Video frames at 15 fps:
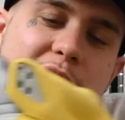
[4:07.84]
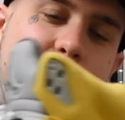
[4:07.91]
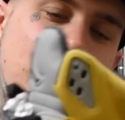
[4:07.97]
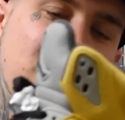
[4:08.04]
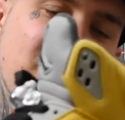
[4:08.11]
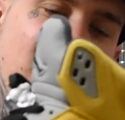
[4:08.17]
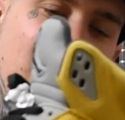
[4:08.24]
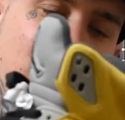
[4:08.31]

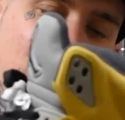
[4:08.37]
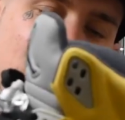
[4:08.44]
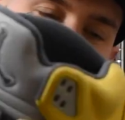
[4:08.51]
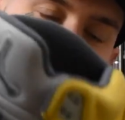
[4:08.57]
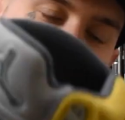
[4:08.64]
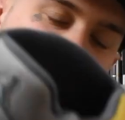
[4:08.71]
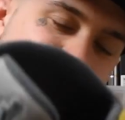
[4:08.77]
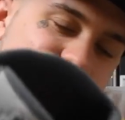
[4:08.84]
Tokyo.
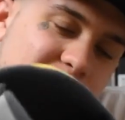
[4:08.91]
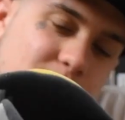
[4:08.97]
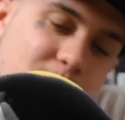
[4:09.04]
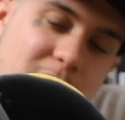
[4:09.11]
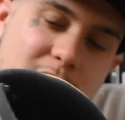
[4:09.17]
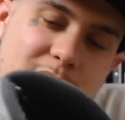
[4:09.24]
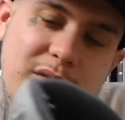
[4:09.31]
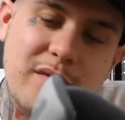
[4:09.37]
Like I said in
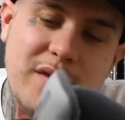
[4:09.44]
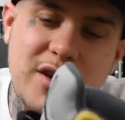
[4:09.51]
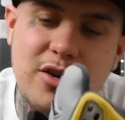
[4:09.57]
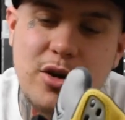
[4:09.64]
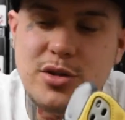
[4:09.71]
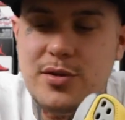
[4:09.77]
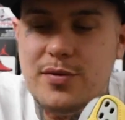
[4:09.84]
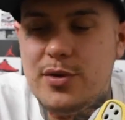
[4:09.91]
my other
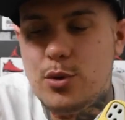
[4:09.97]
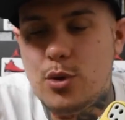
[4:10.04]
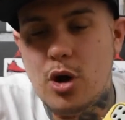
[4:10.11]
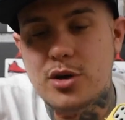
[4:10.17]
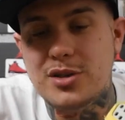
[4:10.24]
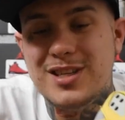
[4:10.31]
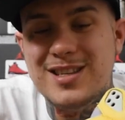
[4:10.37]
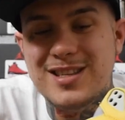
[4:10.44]
videos, if you
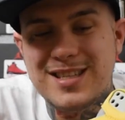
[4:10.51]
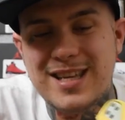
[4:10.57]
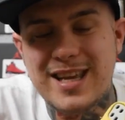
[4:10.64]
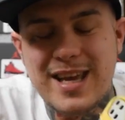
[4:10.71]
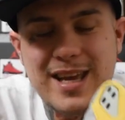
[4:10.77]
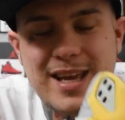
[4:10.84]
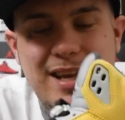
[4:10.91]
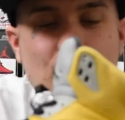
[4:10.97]
guys didn't see
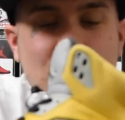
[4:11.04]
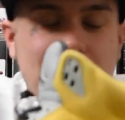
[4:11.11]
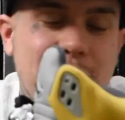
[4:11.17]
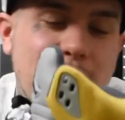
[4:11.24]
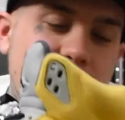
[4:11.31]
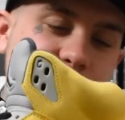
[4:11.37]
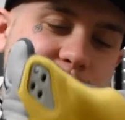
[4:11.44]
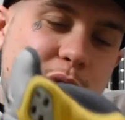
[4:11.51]
it, when I
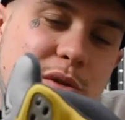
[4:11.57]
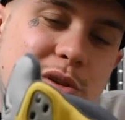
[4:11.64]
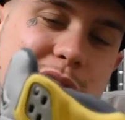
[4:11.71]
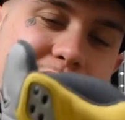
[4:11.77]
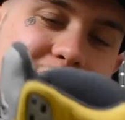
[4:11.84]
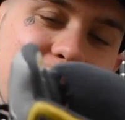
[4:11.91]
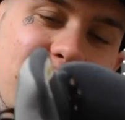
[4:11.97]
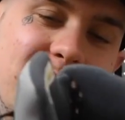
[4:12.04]
first got in the
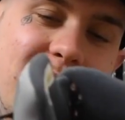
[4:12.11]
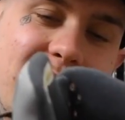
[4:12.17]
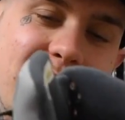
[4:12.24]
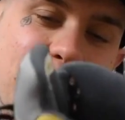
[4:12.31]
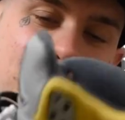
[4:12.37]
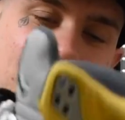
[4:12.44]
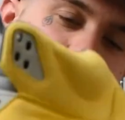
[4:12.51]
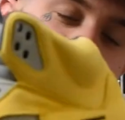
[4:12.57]
sneaker
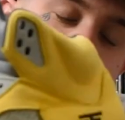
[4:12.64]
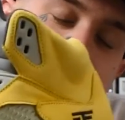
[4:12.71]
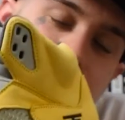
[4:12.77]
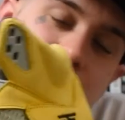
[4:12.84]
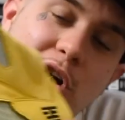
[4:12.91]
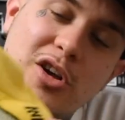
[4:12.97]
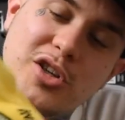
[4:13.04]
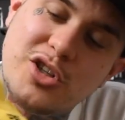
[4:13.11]
game, when I
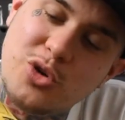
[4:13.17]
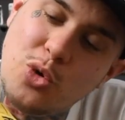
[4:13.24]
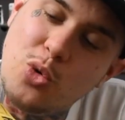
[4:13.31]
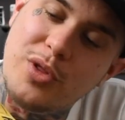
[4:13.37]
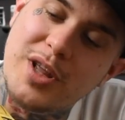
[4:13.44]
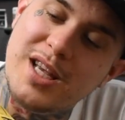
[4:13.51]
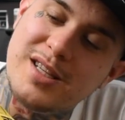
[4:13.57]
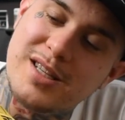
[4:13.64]
first
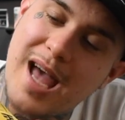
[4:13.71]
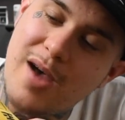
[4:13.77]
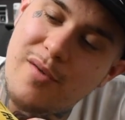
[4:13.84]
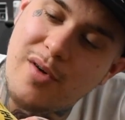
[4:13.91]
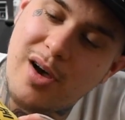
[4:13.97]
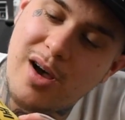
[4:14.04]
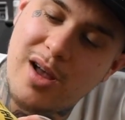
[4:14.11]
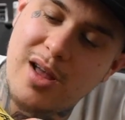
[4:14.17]
saw these
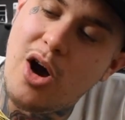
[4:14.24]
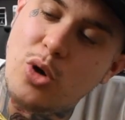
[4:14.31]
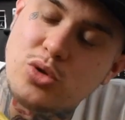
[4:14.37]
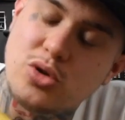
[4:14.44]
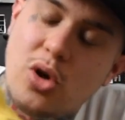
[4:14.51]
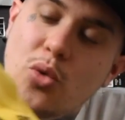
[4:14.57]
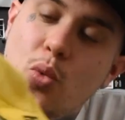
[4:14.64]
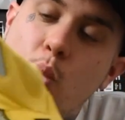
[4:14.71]
ever, I was
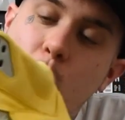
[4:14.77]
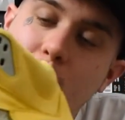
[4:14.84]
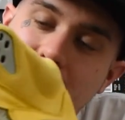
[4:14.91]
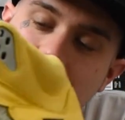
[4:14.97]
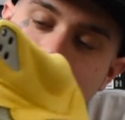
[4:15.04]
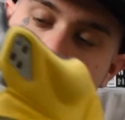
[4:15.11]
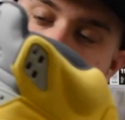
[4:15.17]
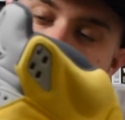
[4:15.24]
like,
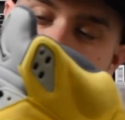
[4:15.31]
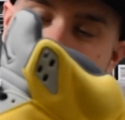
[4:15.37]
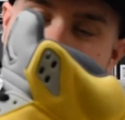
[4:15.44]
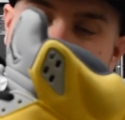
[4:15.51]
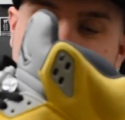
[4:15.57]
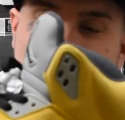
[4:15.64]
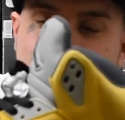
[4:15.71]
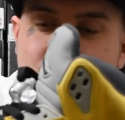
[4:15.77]
wow,
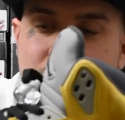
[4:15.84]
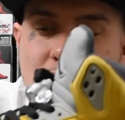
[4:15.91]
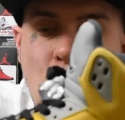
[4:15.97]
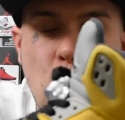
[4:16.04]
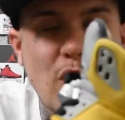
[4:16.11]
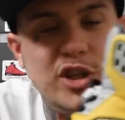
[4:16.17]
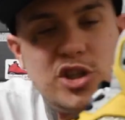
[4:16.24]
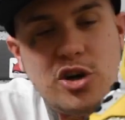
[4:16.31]
I
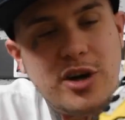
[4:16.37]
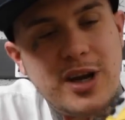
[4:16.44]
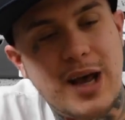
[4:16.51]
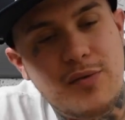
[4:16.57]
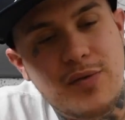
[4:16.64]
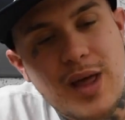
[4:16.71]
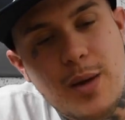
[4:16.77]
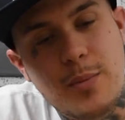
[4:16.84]
wish I could
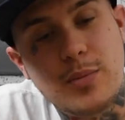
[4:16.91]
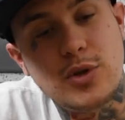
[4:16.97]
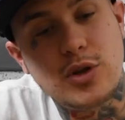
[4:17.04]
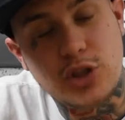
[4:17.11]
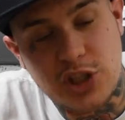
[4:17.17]
have them.